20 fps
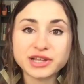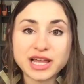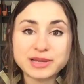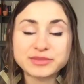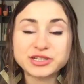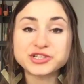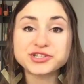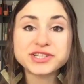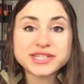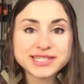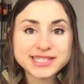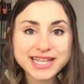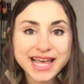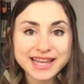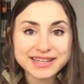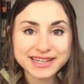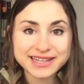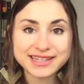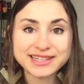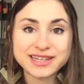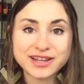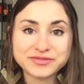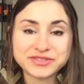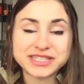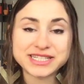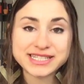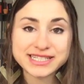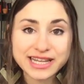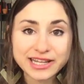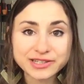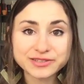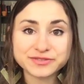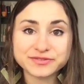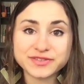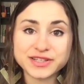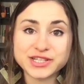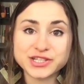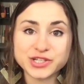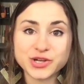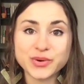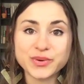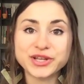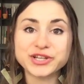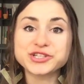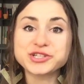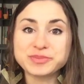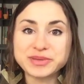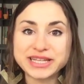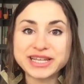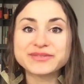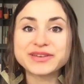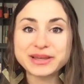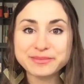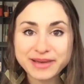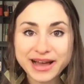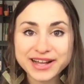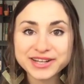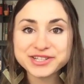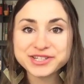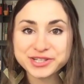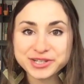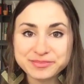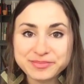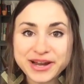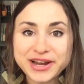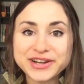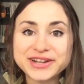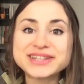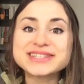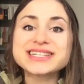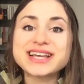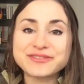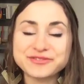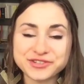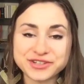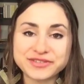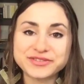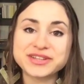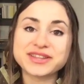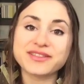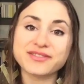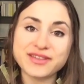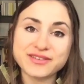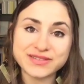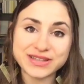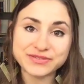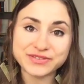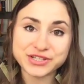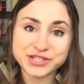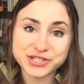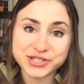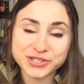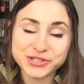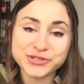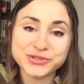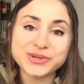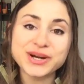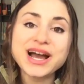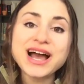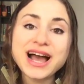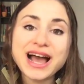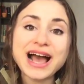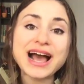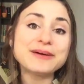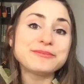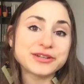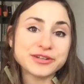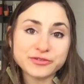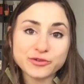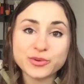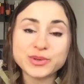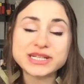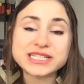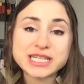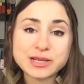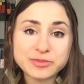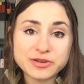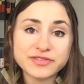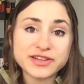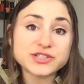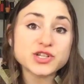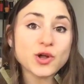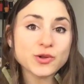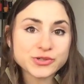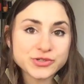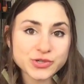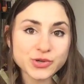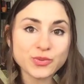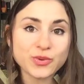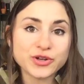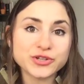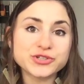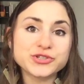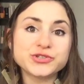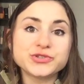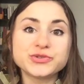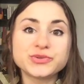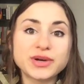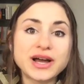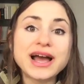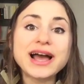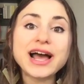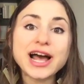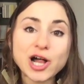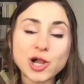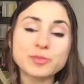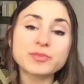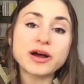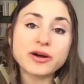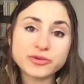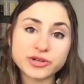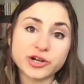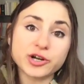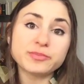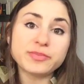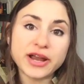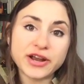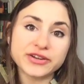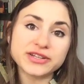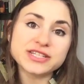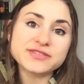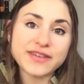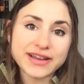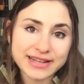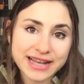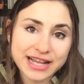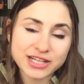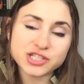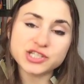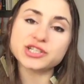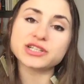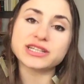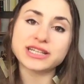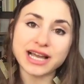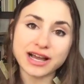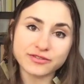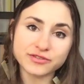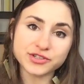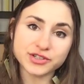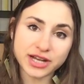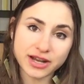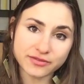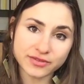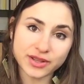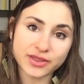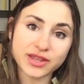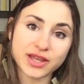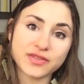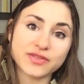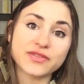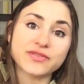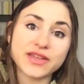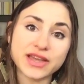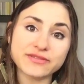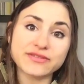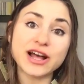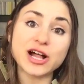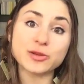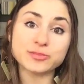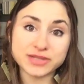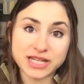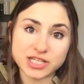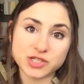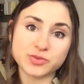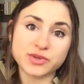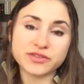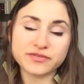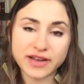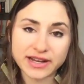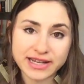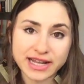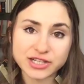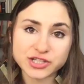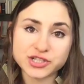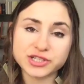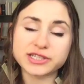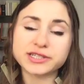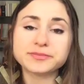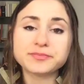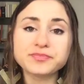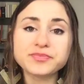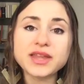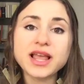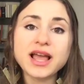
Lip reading: I mean, just that in and of itself is going to be giving back to your parents after everything they've given to you. But of course, some of us also want to help out our parents financially after everything that they've helped us with financially.